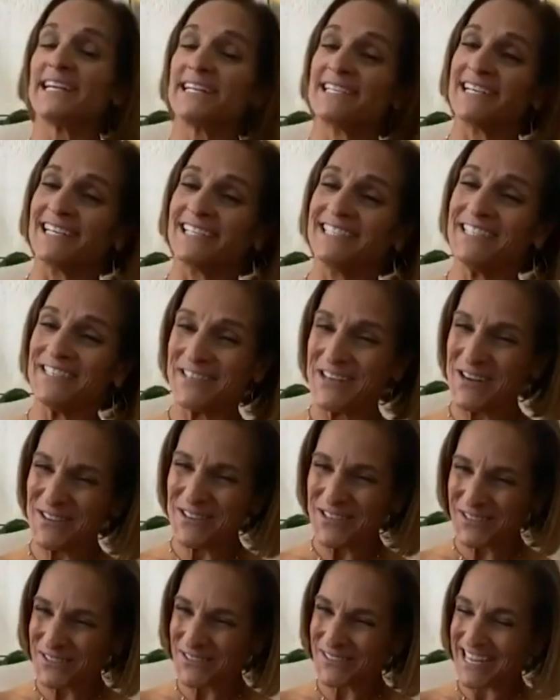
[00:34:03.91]
it. You know,
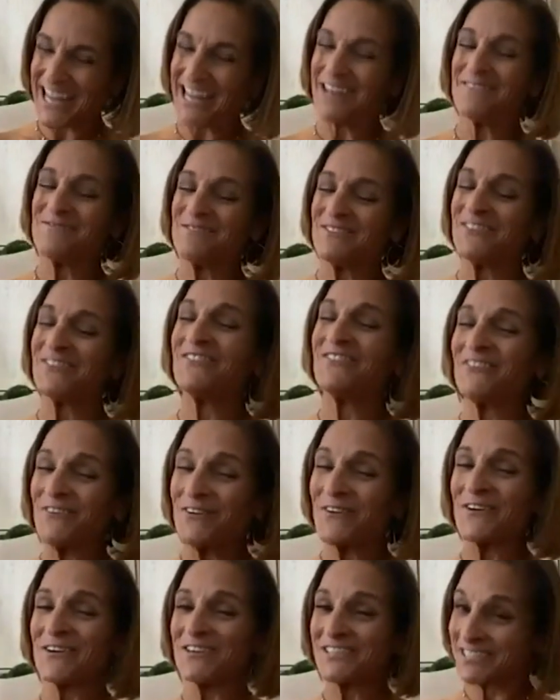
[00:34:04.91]
this was kind of
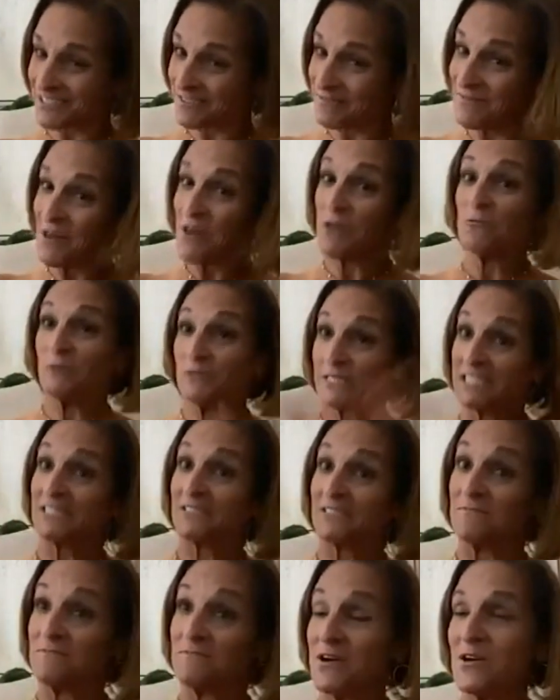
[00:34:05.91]
before Simone was
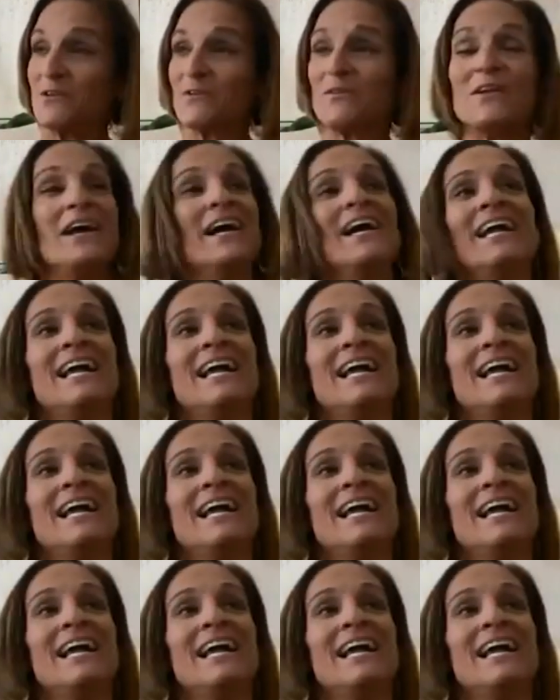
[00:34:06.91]
Simone.